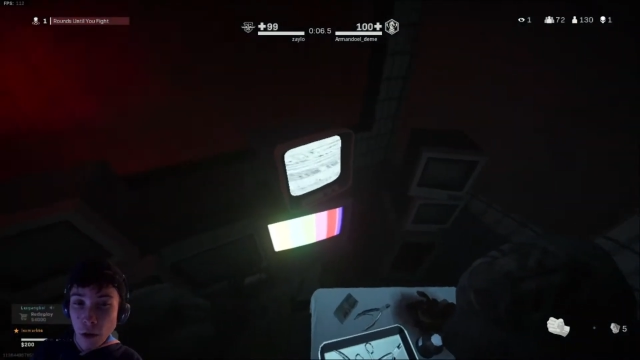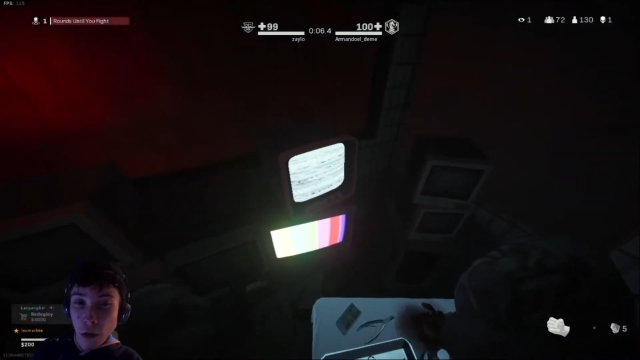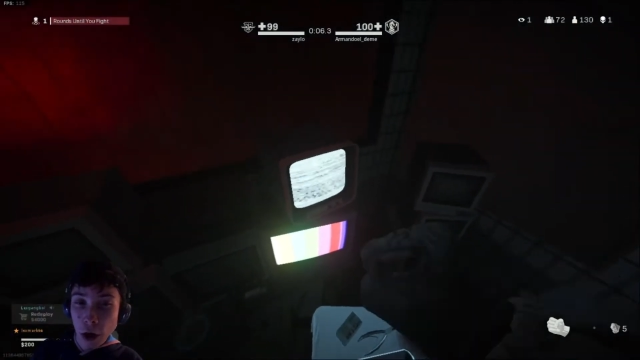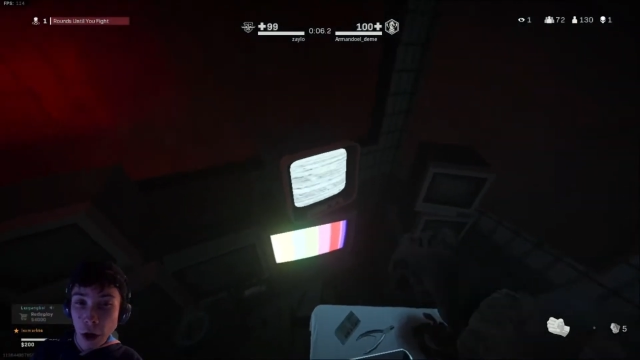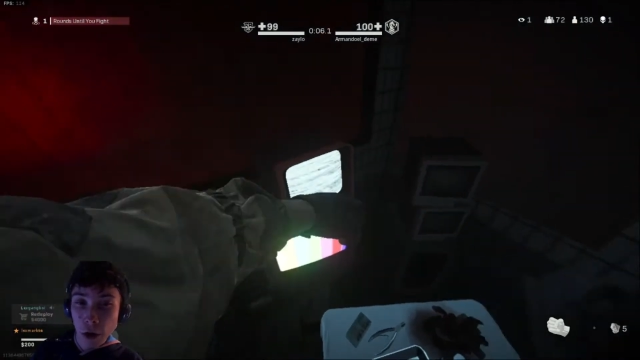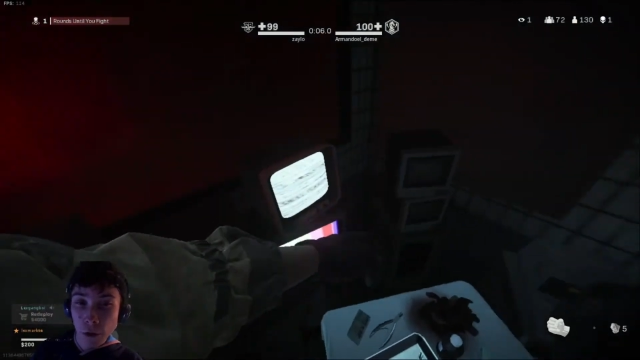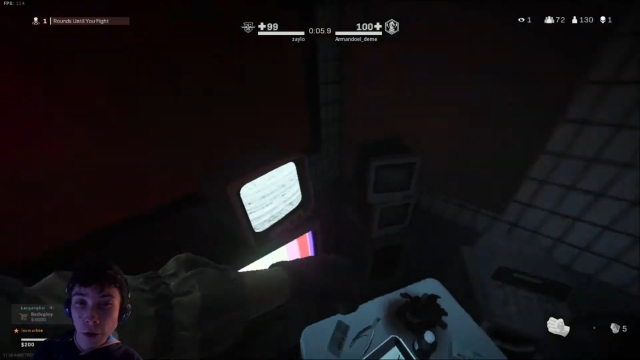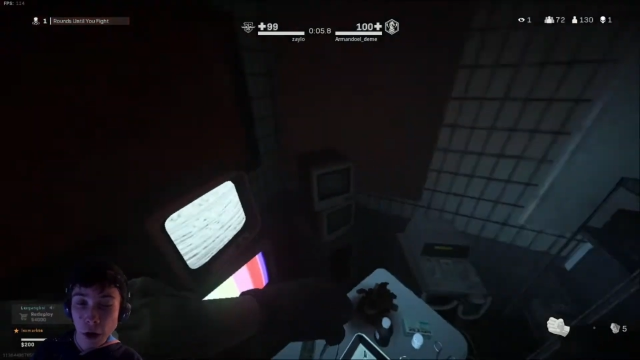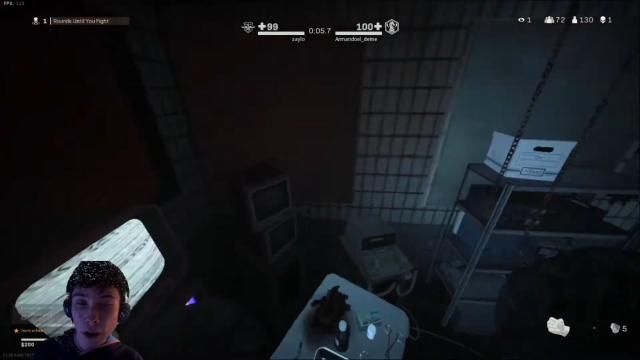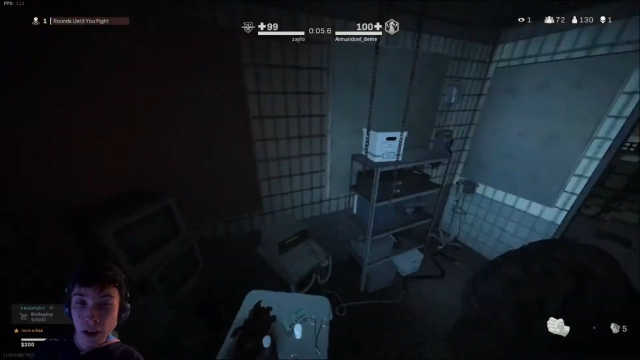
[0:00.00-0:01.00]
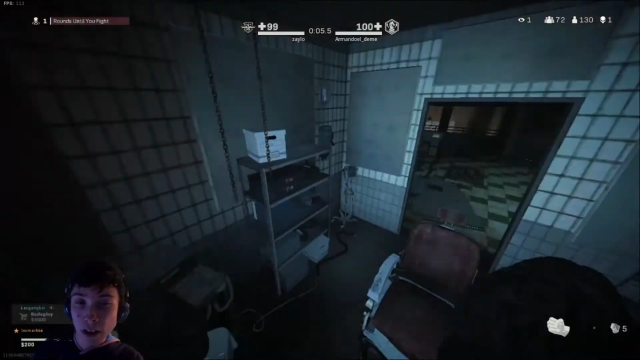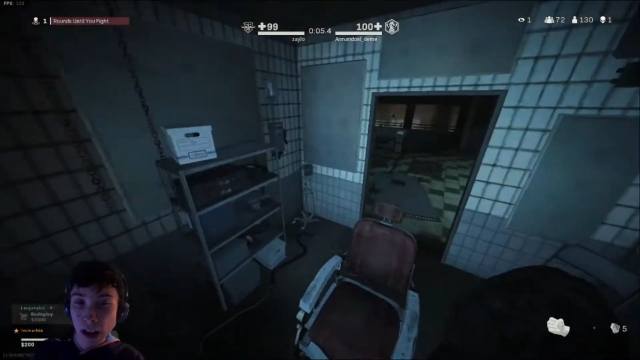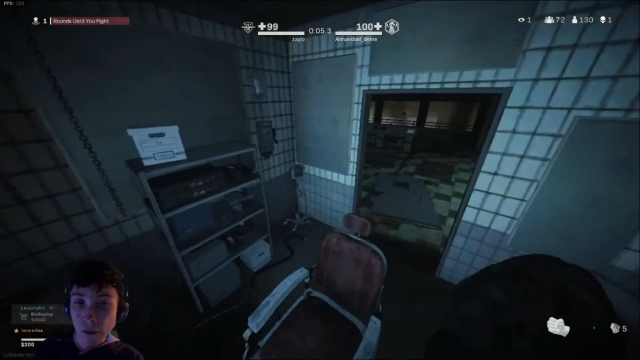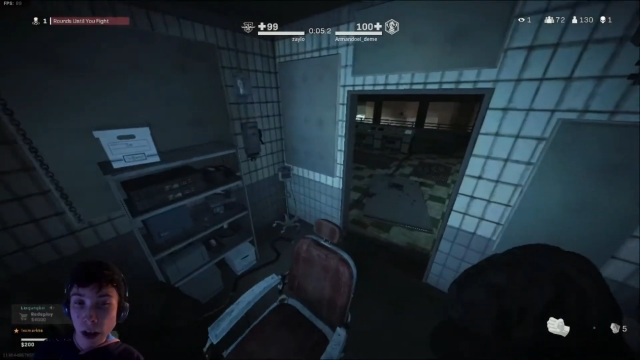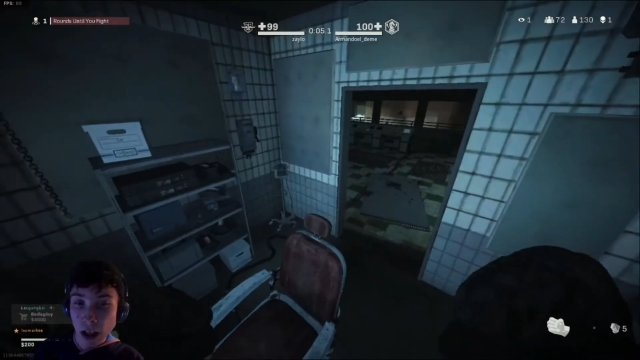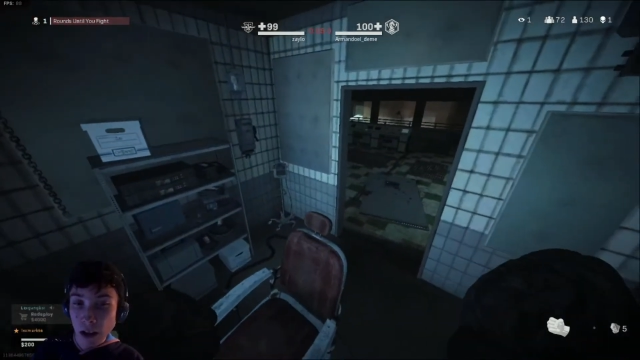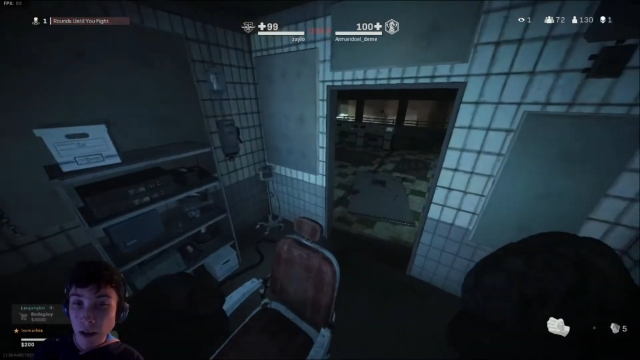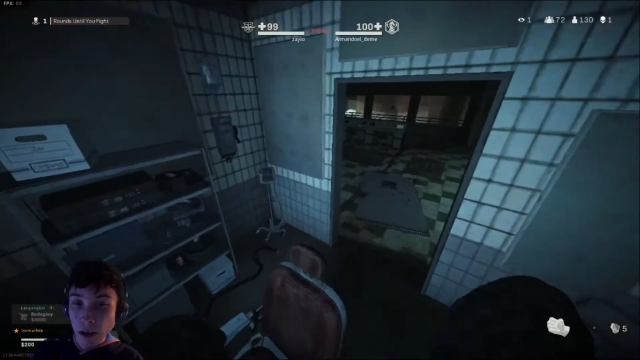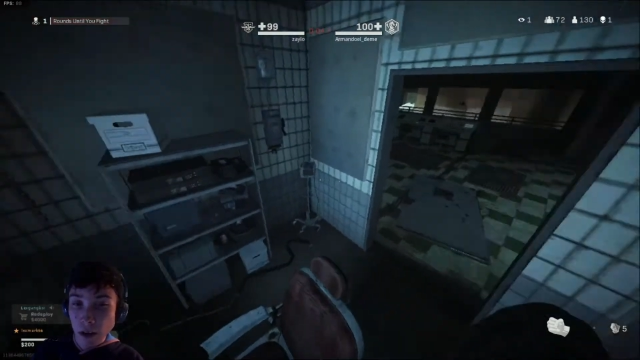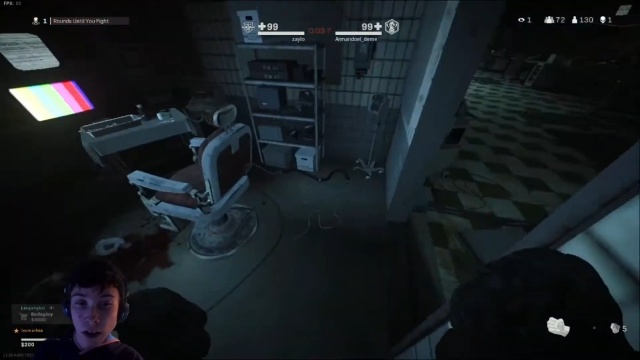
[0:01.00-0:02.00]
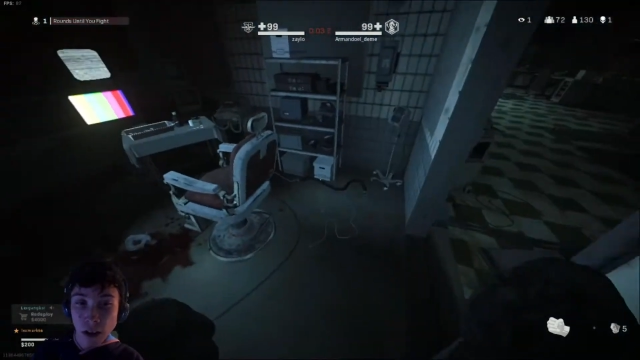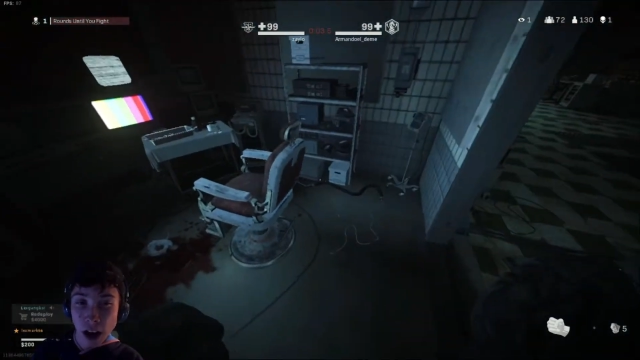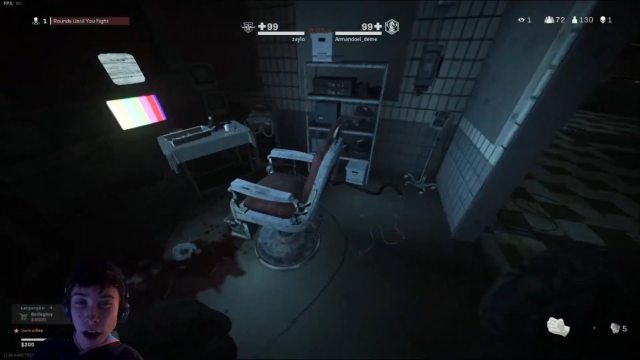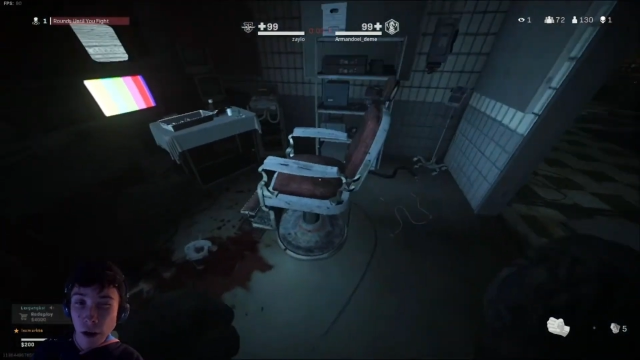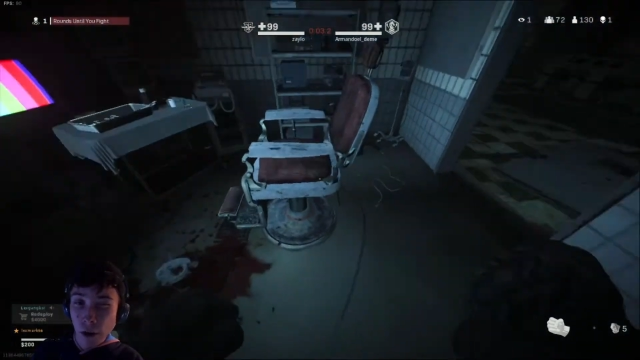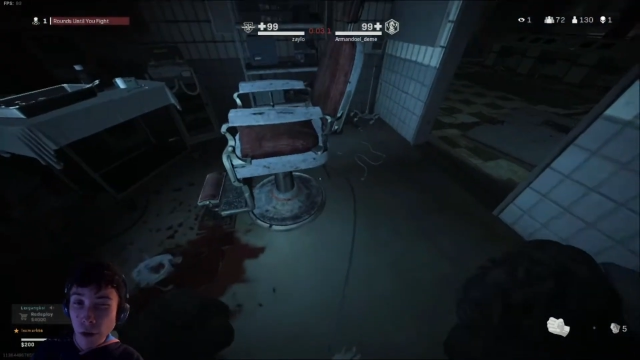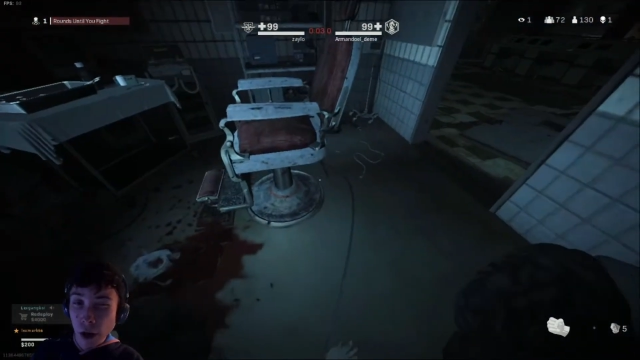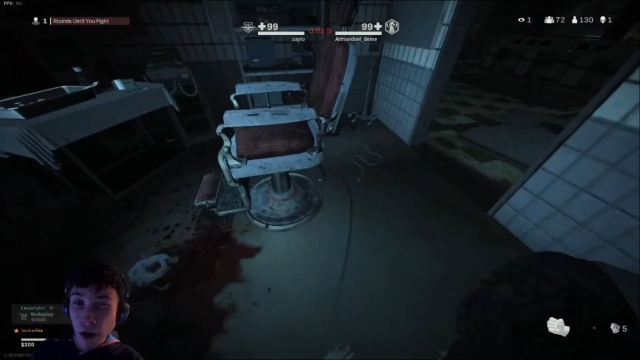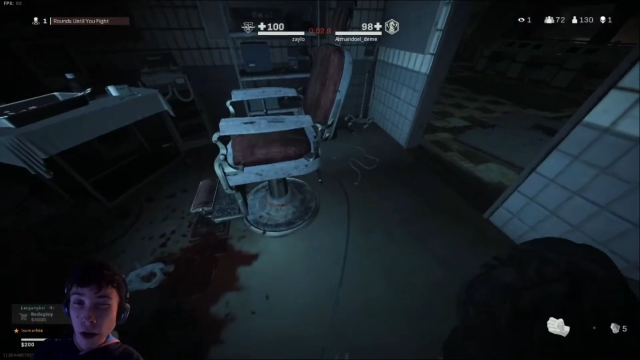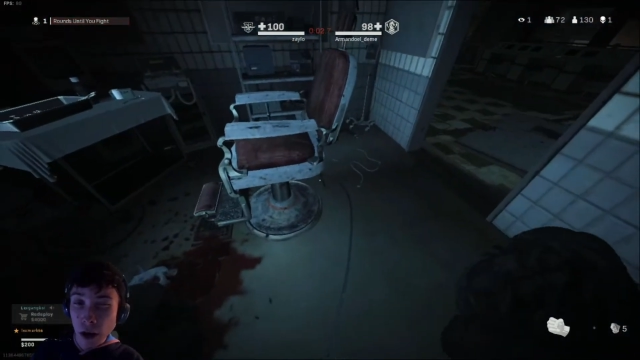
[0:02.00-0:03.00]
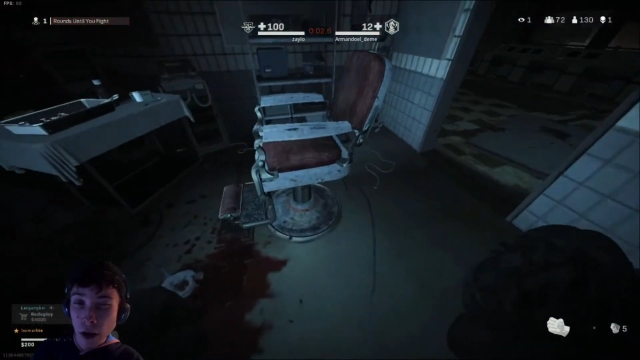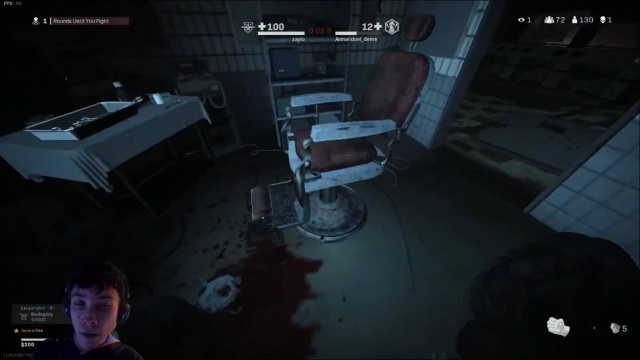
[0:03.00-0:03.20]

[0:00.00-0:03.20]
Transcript: where you're in front of these T Vs, inside of a,